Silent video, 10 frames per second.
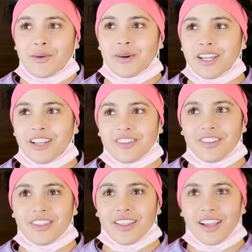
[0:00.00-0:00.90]
But other
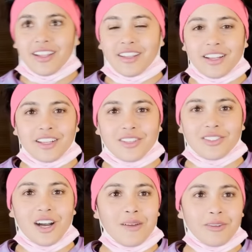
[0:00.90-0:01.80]
than that, like you
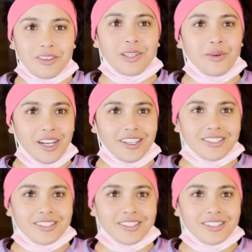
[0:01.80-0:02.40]
taught me really well.